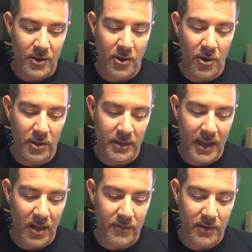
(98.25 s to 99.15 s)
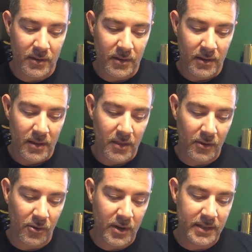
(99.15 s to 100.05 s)
Carl and Calvin, the
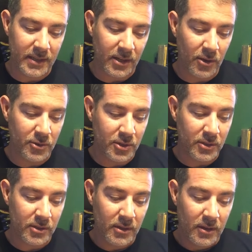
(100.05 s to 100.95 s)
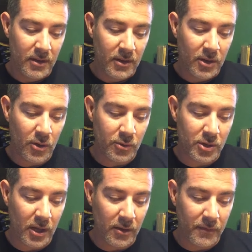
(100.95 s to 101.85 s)
crazy coaches, coach
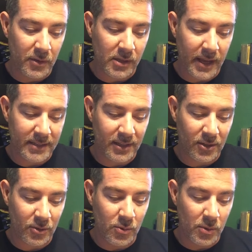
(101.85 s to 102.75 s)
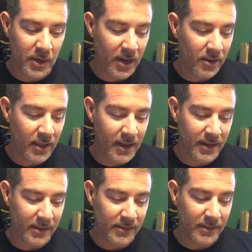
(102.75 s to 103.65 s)
colorful, classic, cool
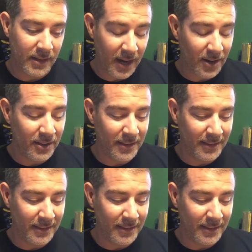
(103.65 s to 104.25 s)
Carolinians. I